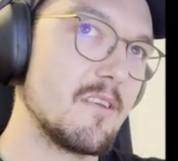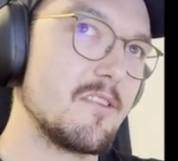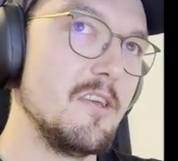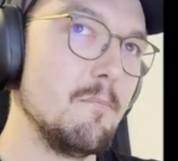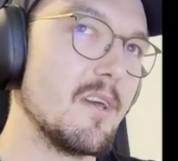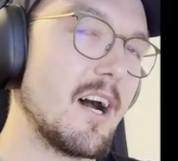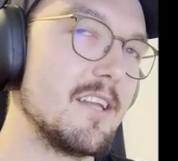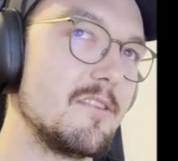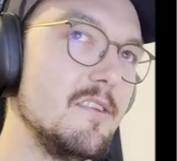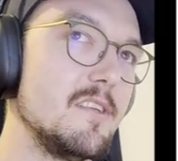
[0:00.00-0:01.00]
team
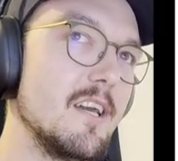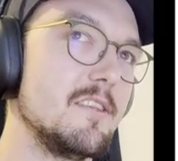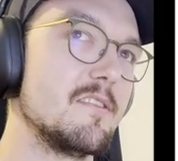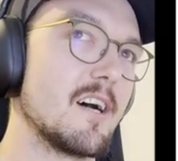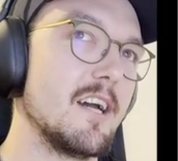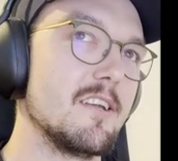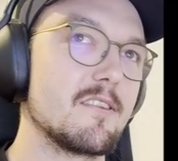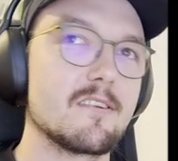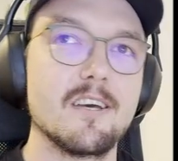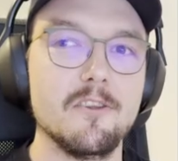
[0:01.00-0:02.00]
behind TCA decided
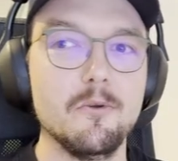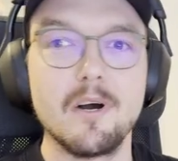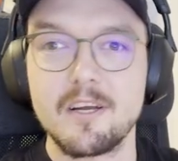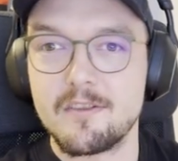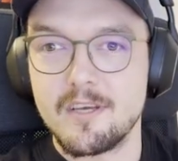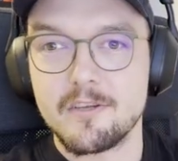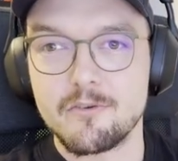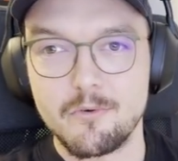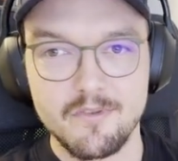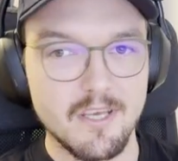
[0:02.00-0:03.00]
a new
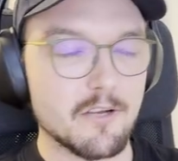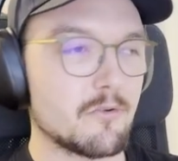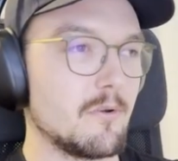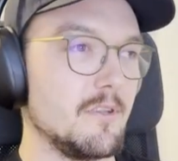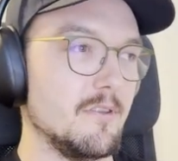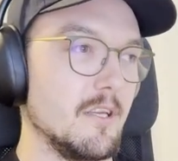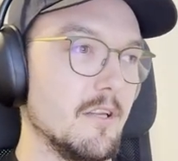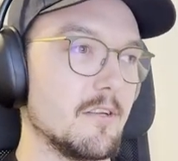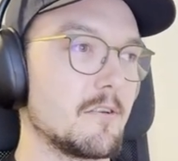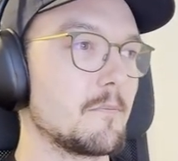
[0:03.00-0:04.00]
architecture is actually
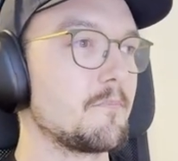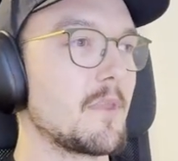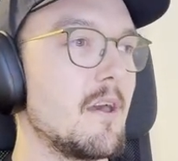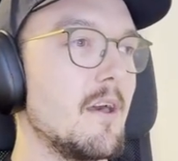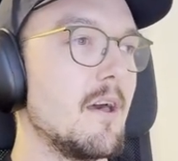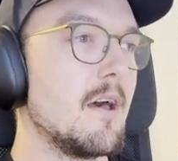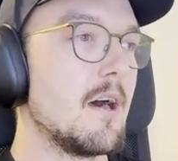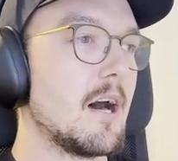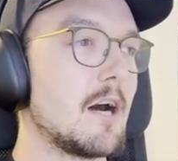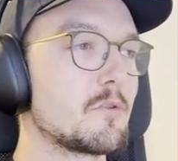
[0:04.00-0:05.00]
needed.
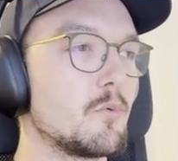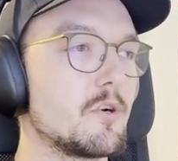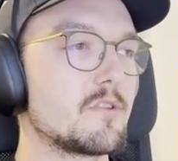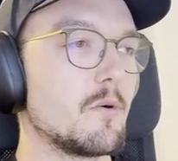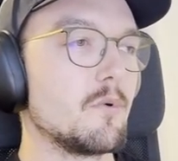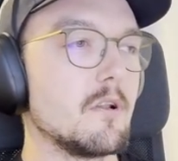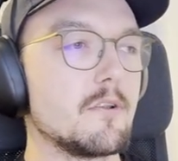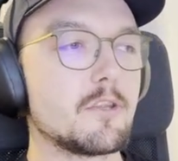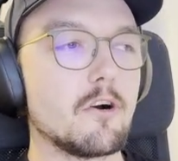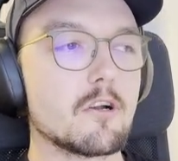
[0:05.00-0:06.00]
Afterwards, I will
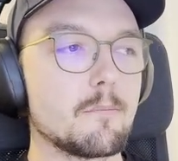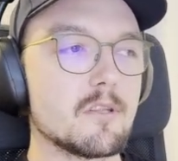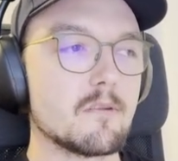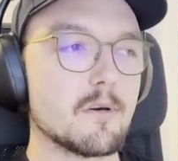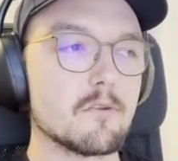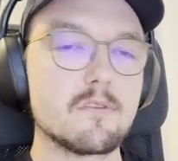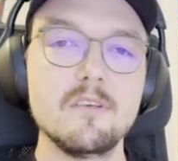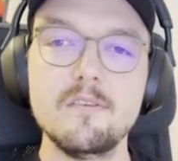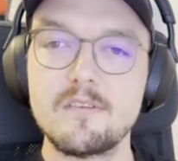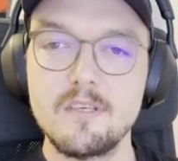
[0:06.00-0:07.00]
talk a bit about
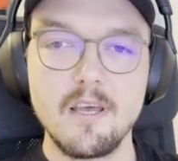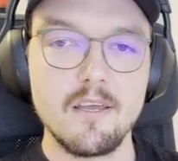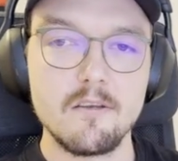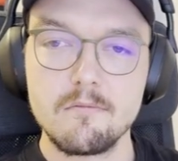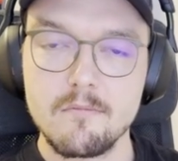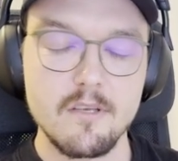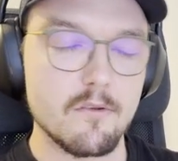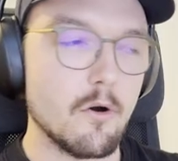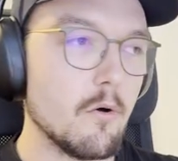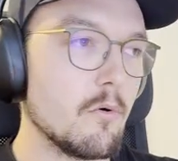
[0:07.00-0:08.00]
TCA as a
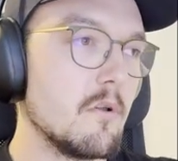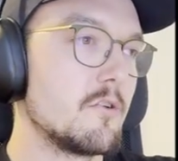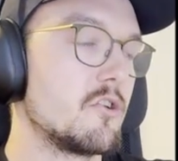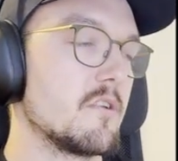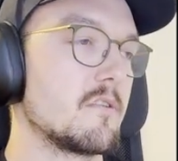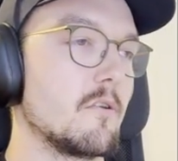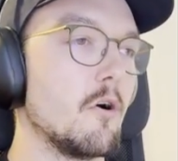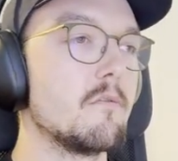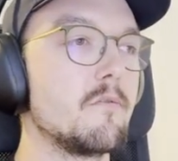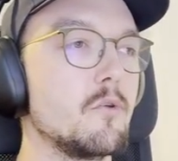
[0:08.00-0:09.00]
whole, just an
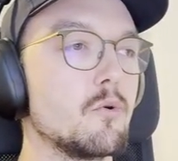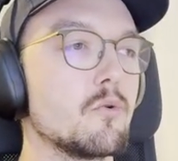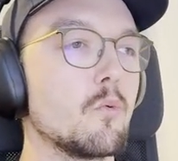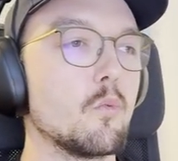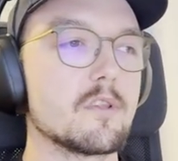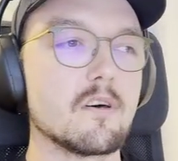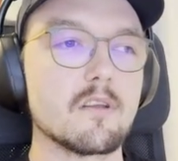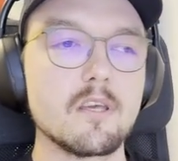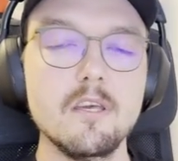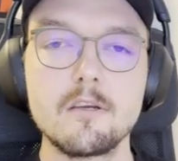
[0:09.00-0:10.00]
overview, what are the
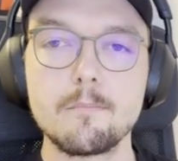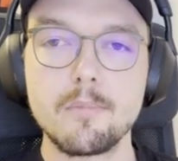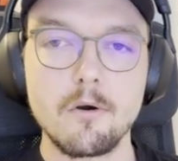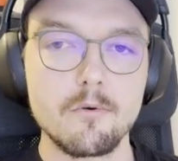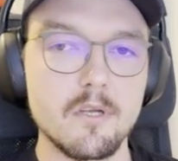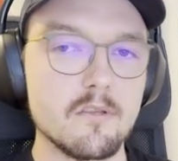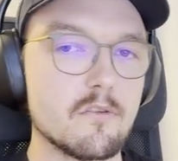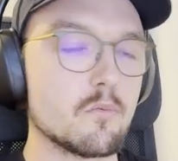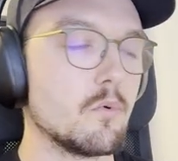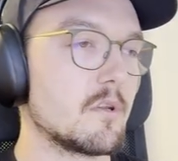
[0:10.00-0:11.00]
key
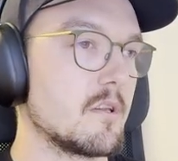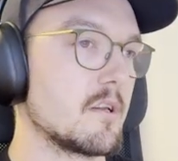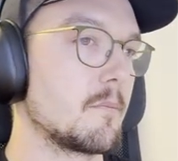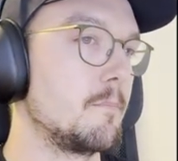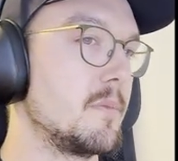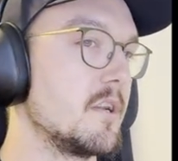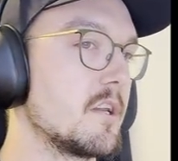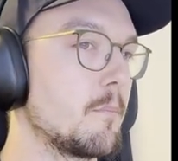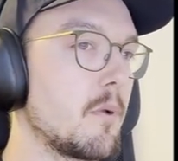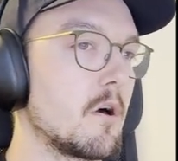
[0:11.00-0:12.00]
components, what are the
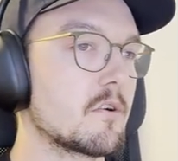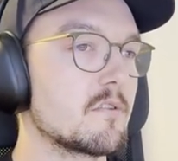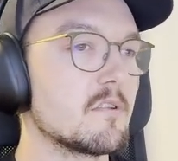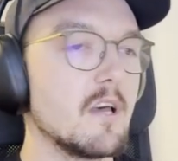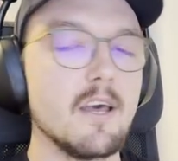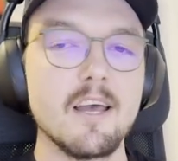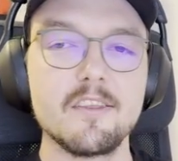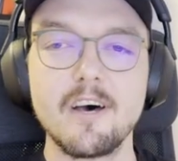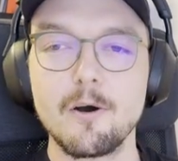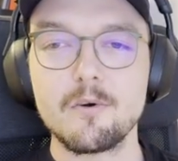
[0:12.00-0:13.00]
building blocks,
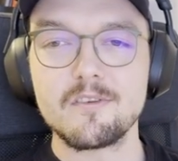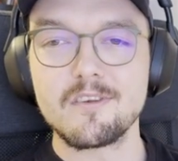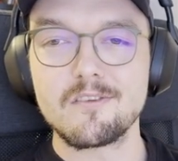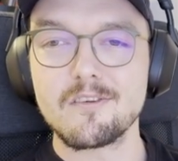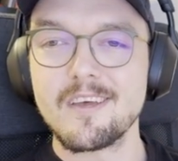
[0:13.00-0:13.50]
and how is it